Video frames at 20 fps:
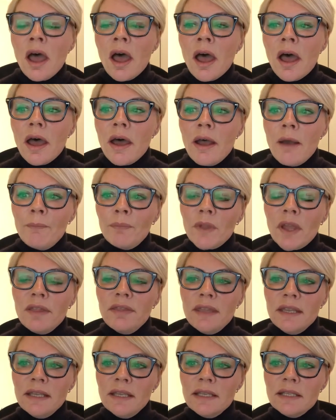Um, I
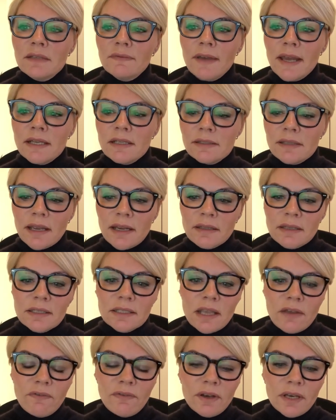think it's fair to say
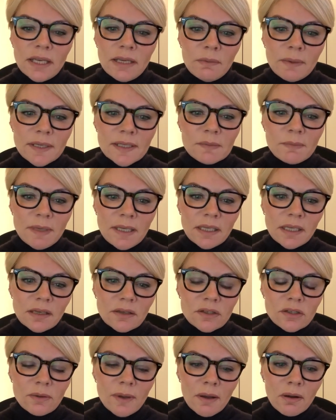that definitely when
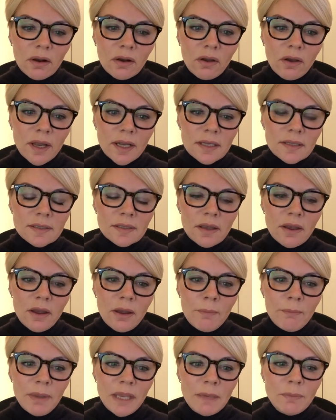speaking to our clients,
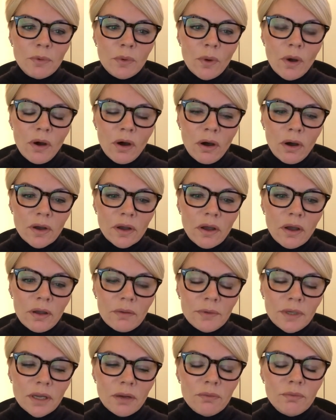um, people are
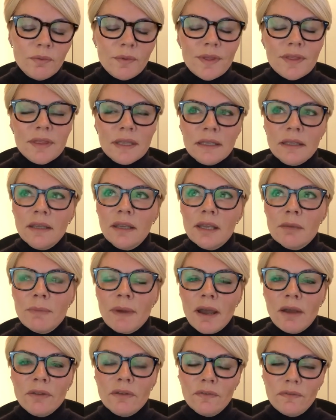you know thinking
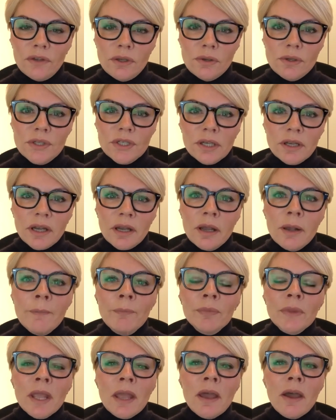about the future,
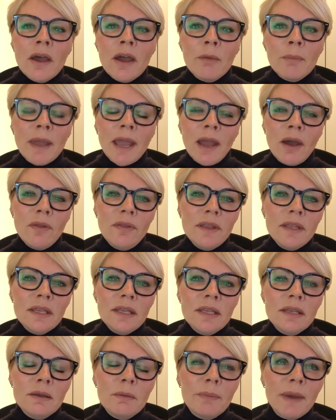um, how
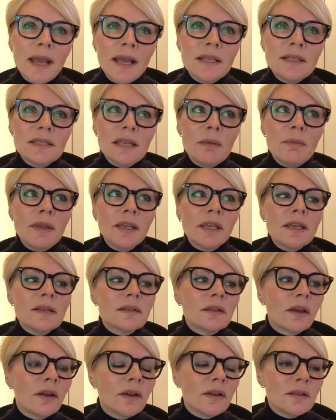the pandemic
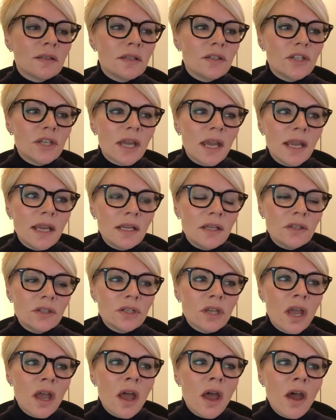is going to
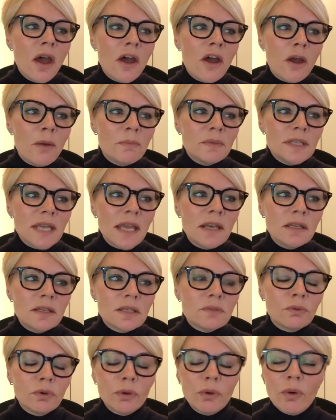change um,
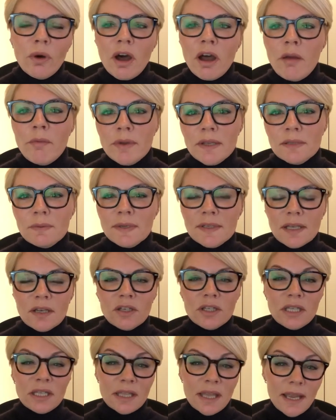tenants' requirements,
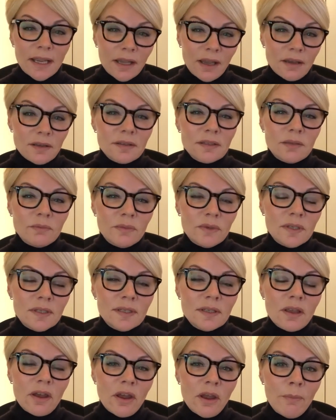essentially their
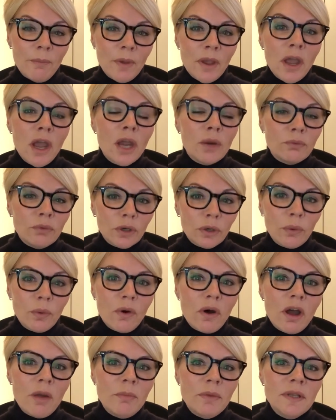customers' um,
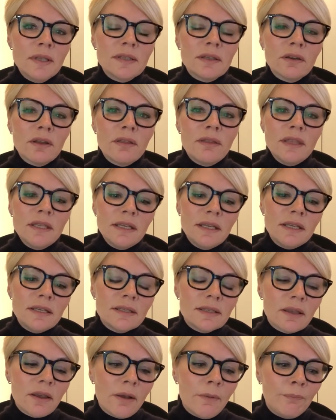requirements, and I think
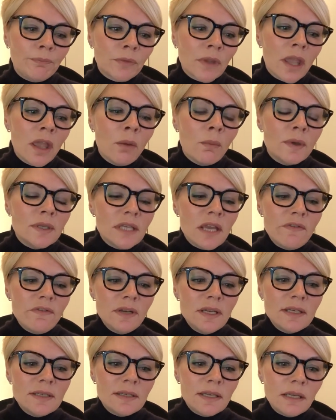it's um, we're
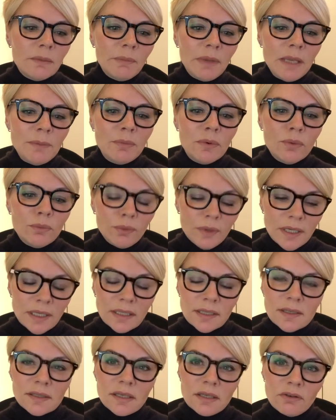definitely seeing people
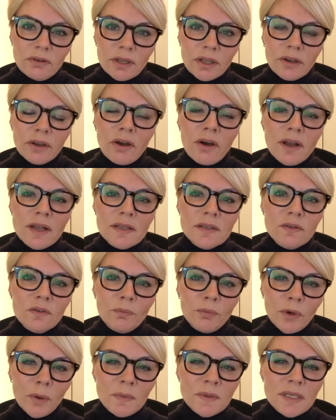reconsidering the kinds
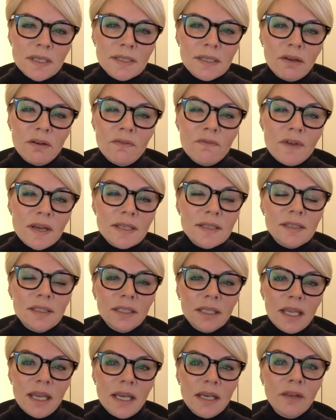of properties they're
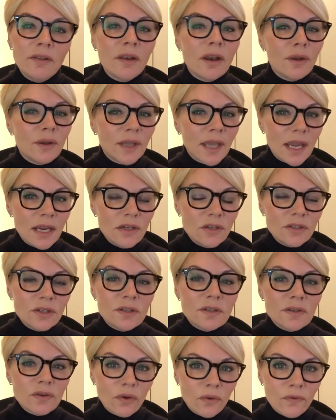investing in and the
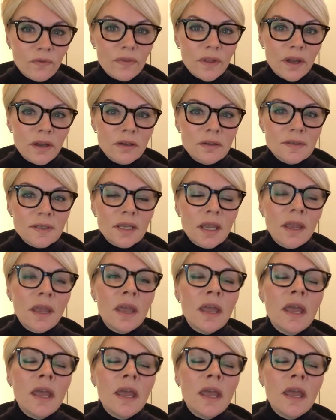locations of those.